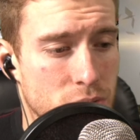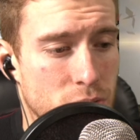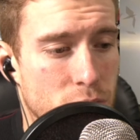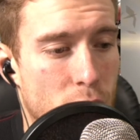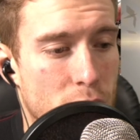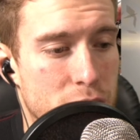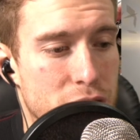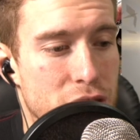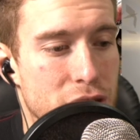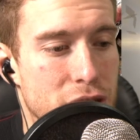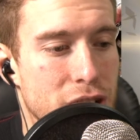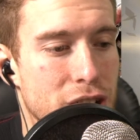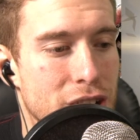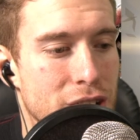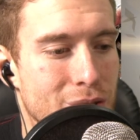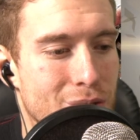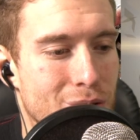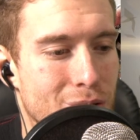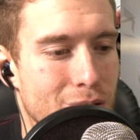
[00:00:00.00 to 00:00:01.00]
while your
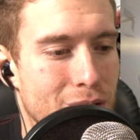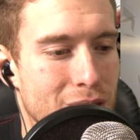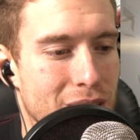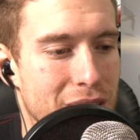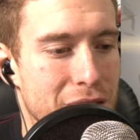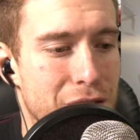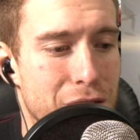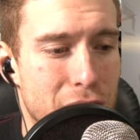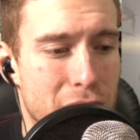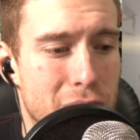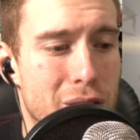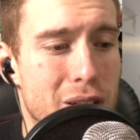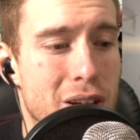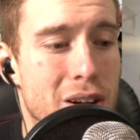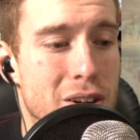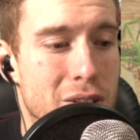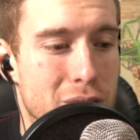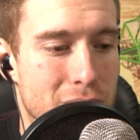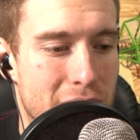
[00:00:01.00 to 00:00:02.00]

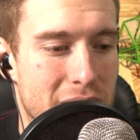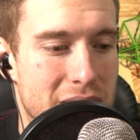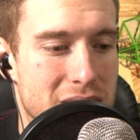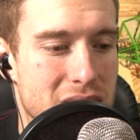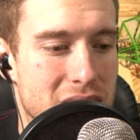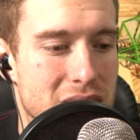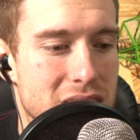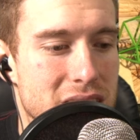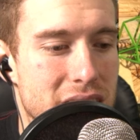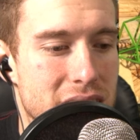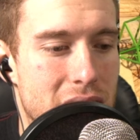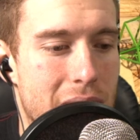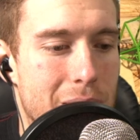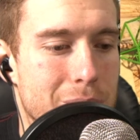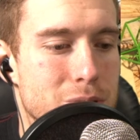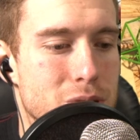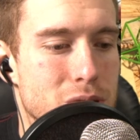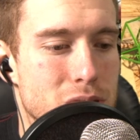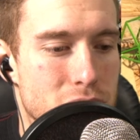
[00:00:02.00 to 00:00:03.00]
inferior creations
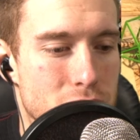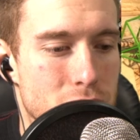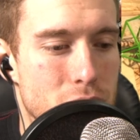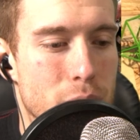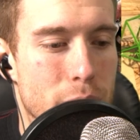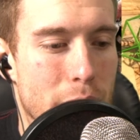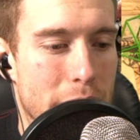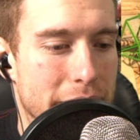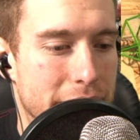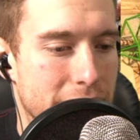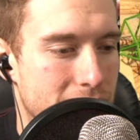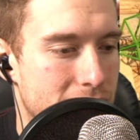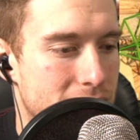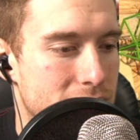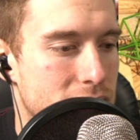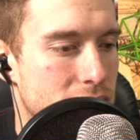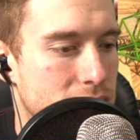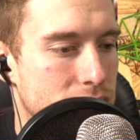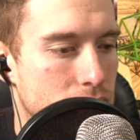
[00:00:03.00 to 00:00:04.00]
collapse due to weight
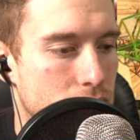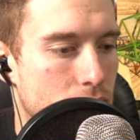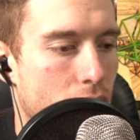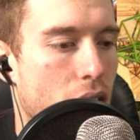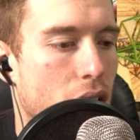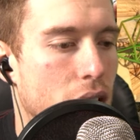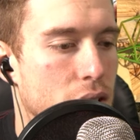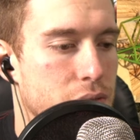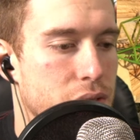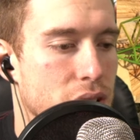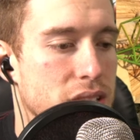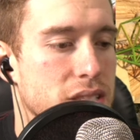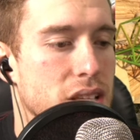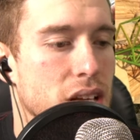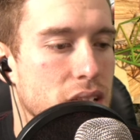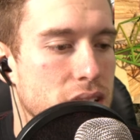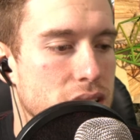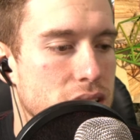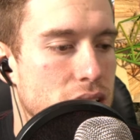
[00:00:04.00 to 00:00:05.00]
and the law of
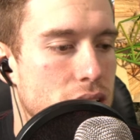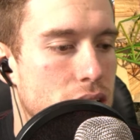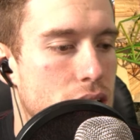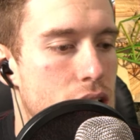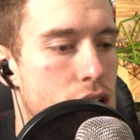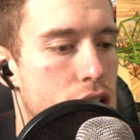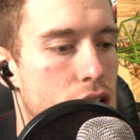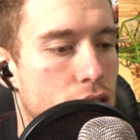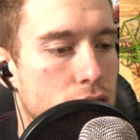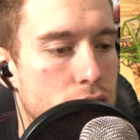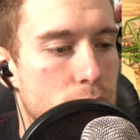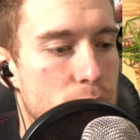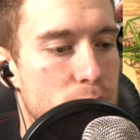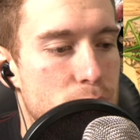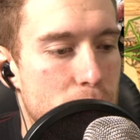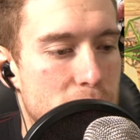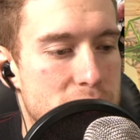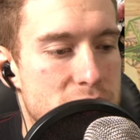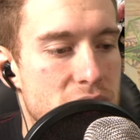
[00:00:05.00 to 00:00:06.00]
physics. Your
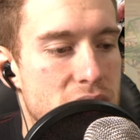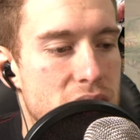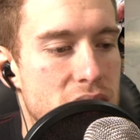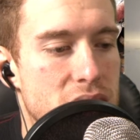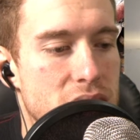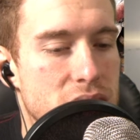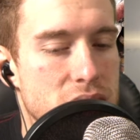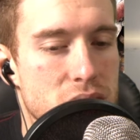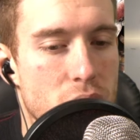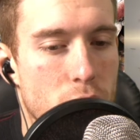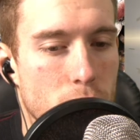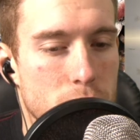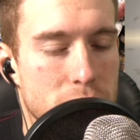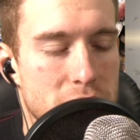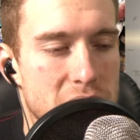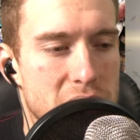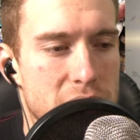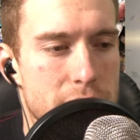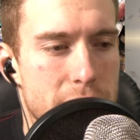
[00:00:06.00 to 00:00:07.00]
budget is the
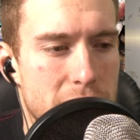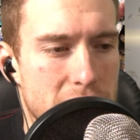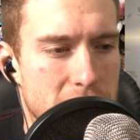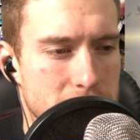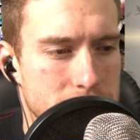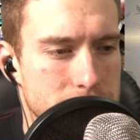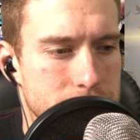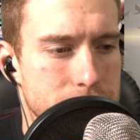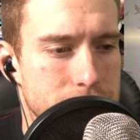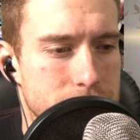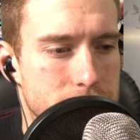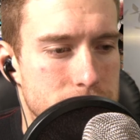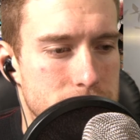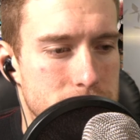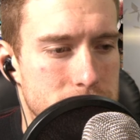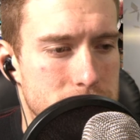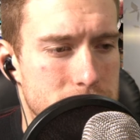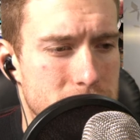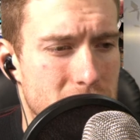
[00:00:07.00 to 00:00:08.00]
only limit.
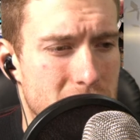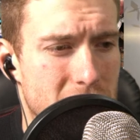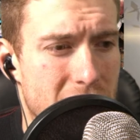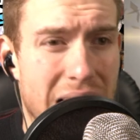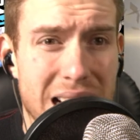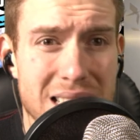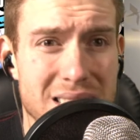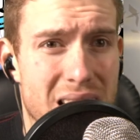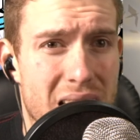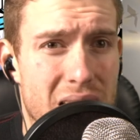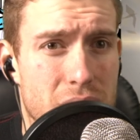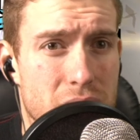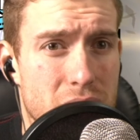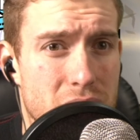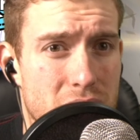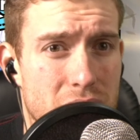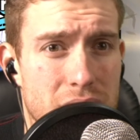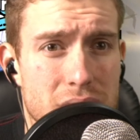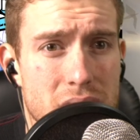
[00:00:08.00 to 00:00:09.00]
I actually
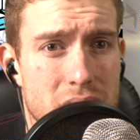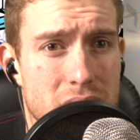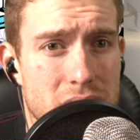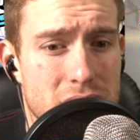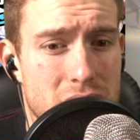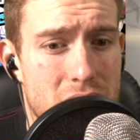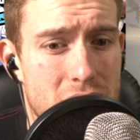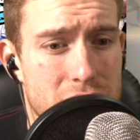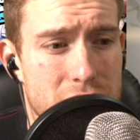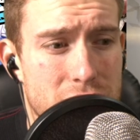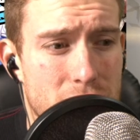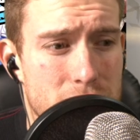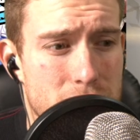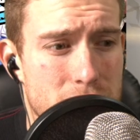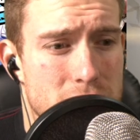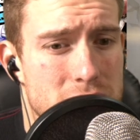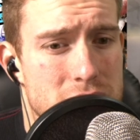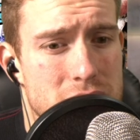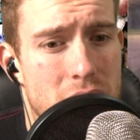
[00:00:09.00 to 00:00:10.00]
had a lot of fun
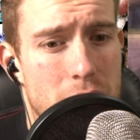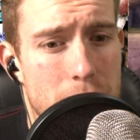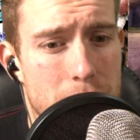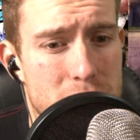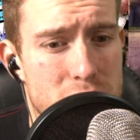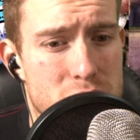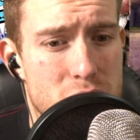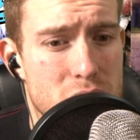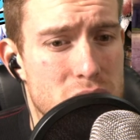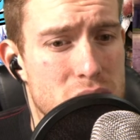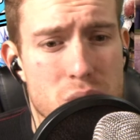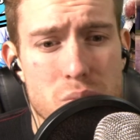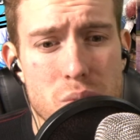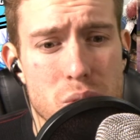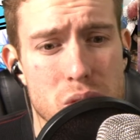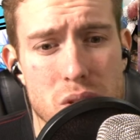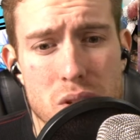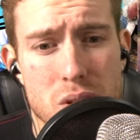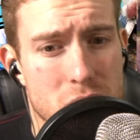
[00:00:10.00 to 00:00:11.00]
with this game. It's a
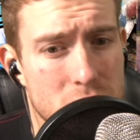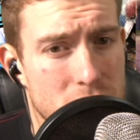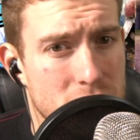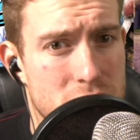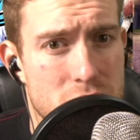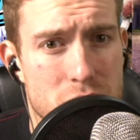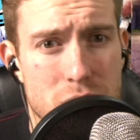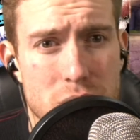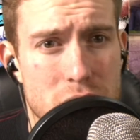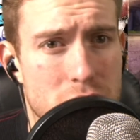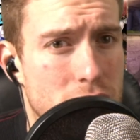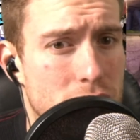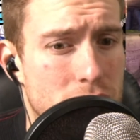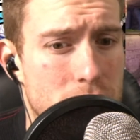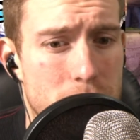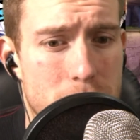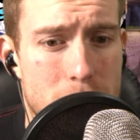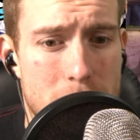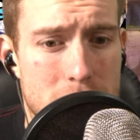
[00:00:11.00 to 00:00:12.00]
really
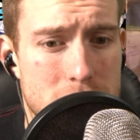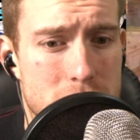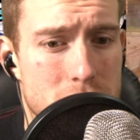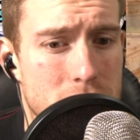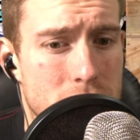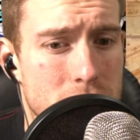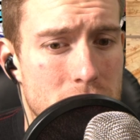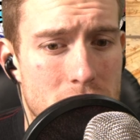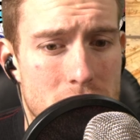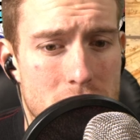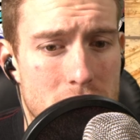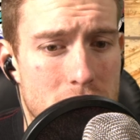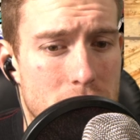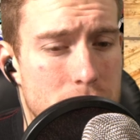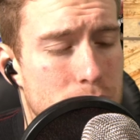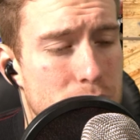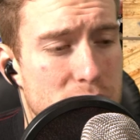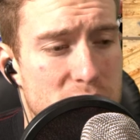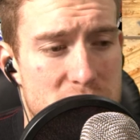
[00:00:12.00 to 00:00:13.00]
good puzzle
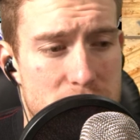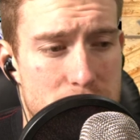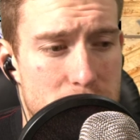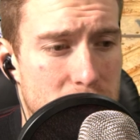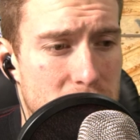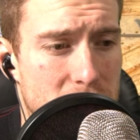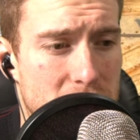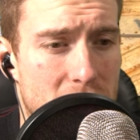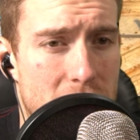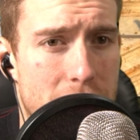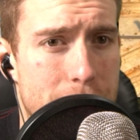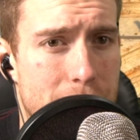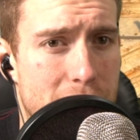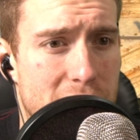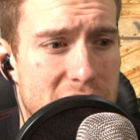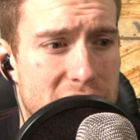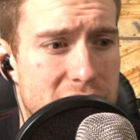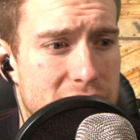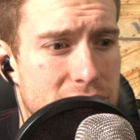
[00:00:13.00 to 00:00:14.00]
bridge building game.
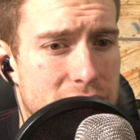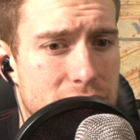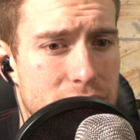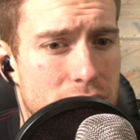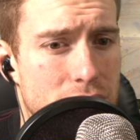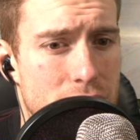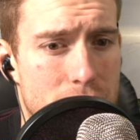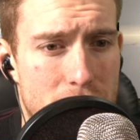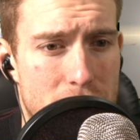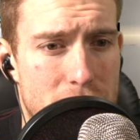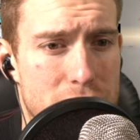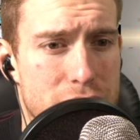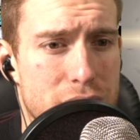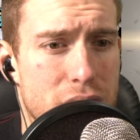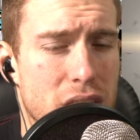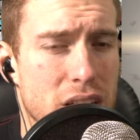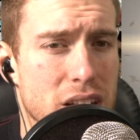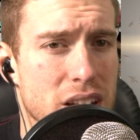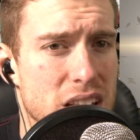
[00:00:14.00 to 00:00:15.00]
Very
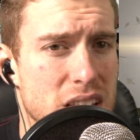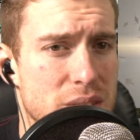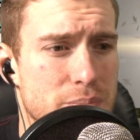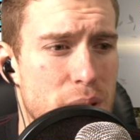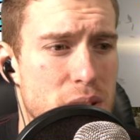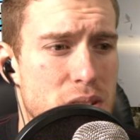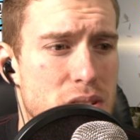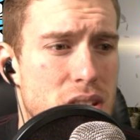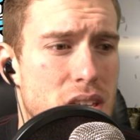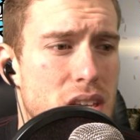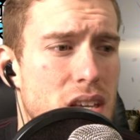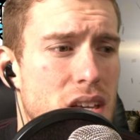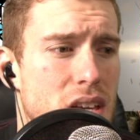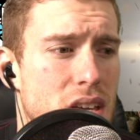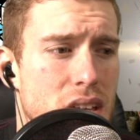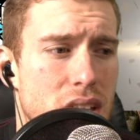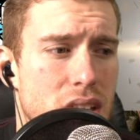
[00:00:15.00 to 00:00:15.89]
fun, especially